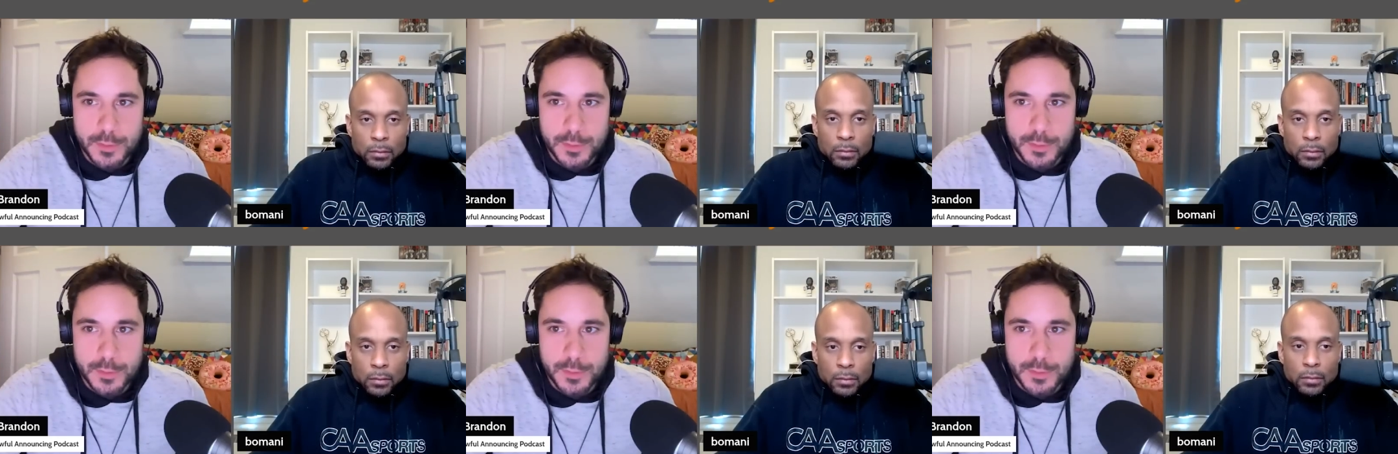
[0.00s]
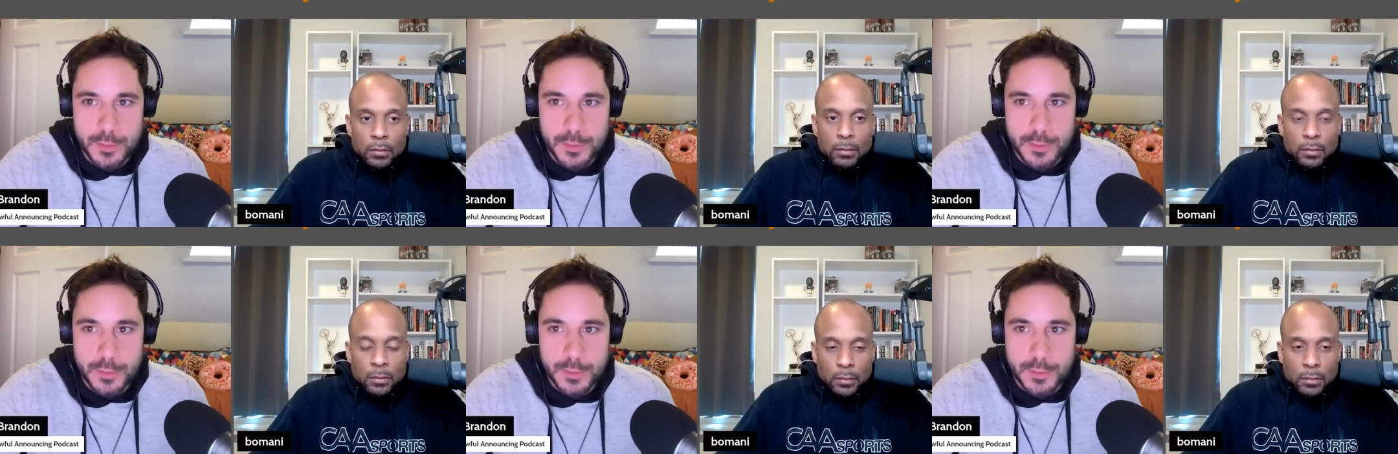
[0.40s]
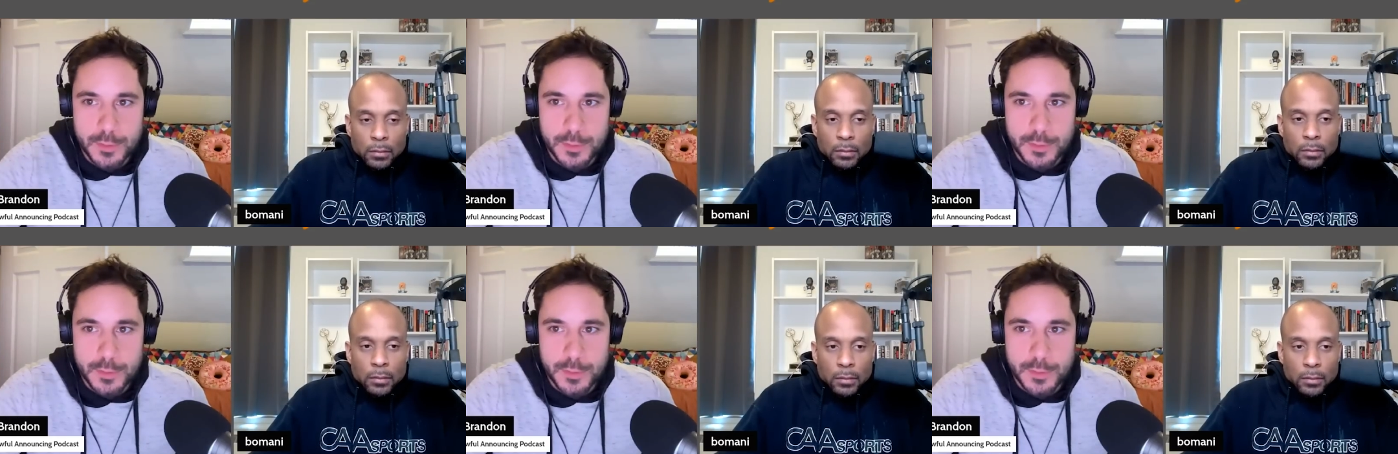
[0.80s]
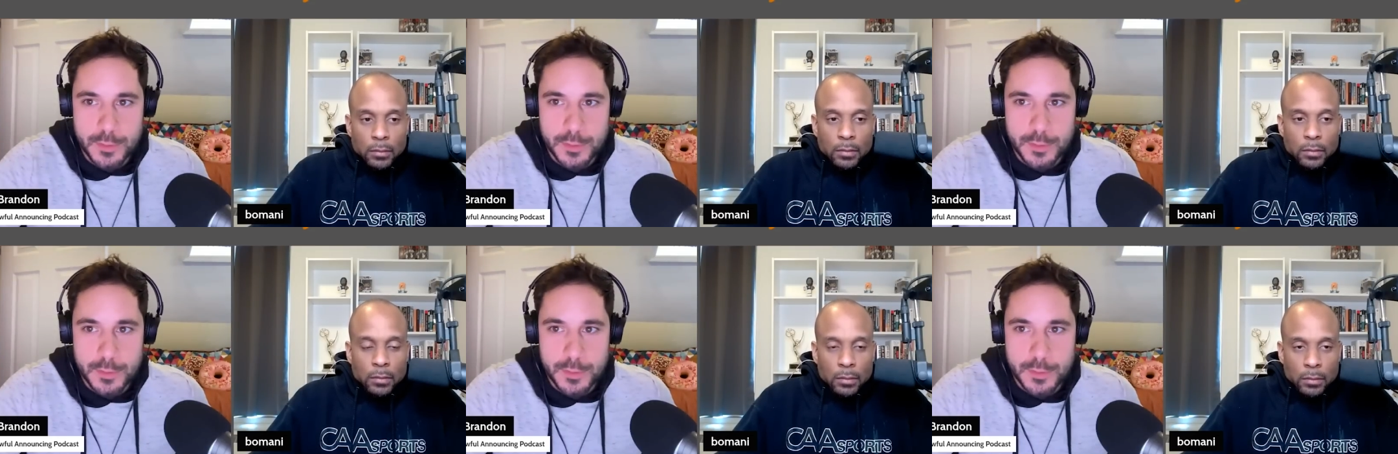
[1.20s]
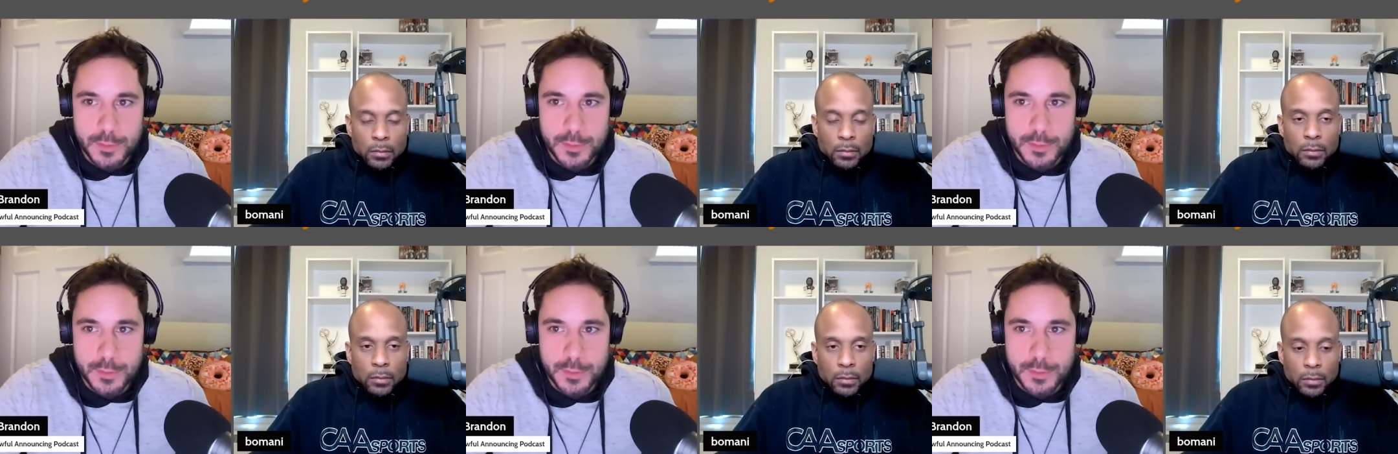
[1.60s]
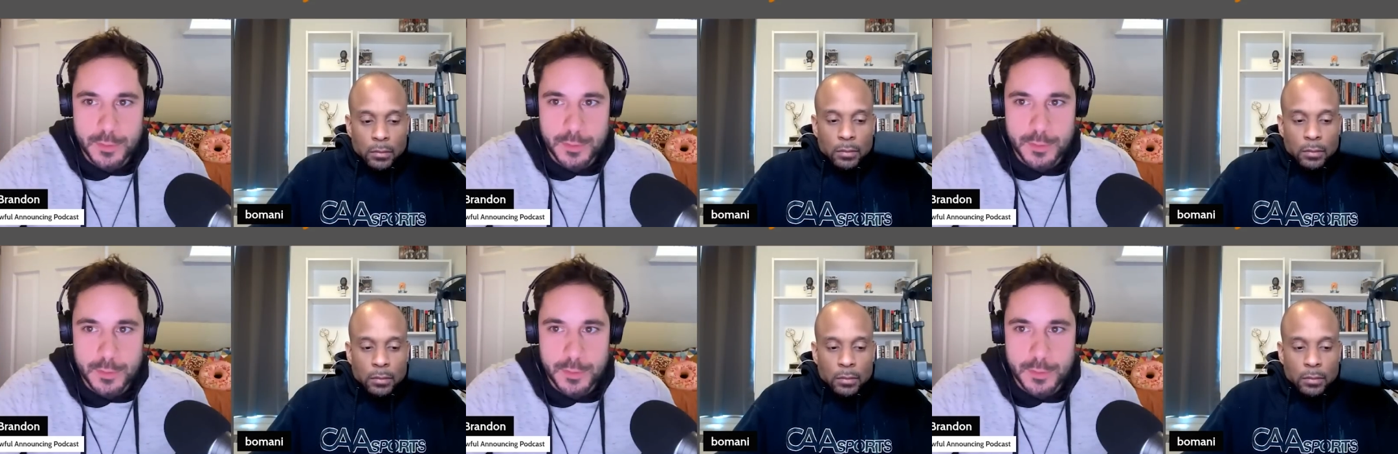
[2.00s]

Speaker 1: as somebody that hosted